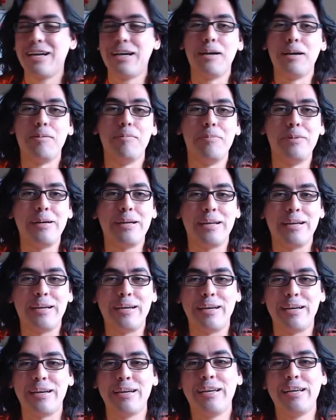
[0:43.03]

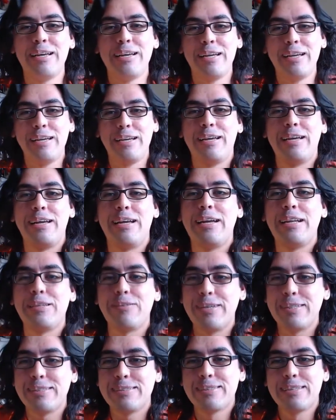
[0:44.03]
But
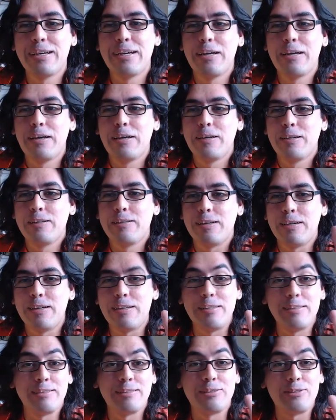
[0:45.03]
anyways,
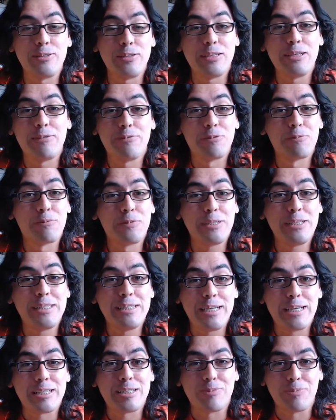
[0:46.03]
it's only if you're really
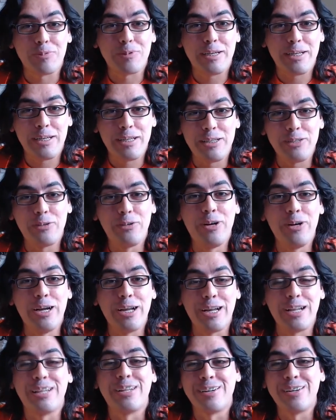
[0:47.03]
desperate and you
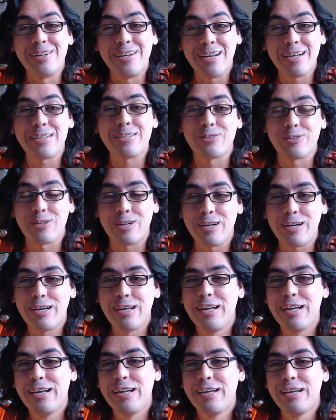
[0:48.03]
want to learn how to draw.
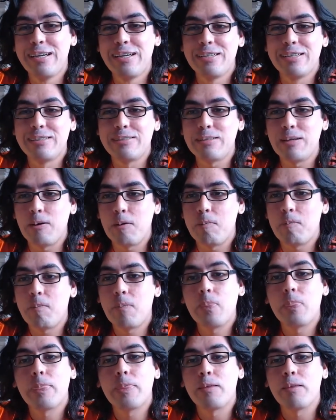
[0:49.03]
So
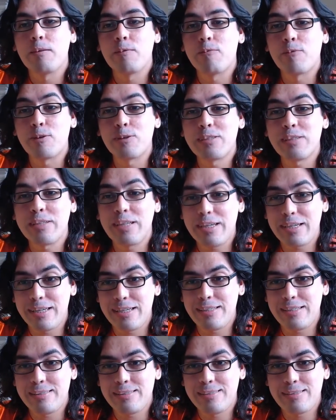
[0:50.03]
the first thing
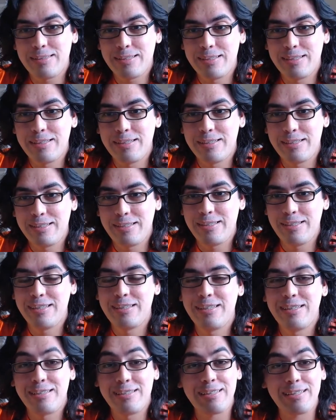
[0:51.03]
is,
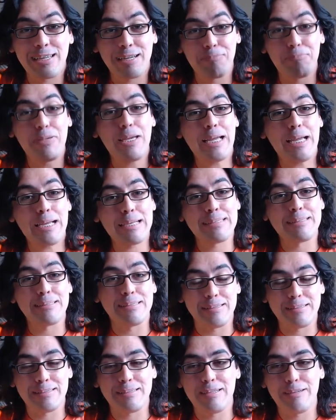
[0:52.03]
it's like a big ass
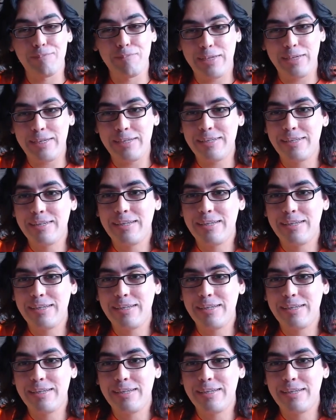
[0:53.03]
list I've made,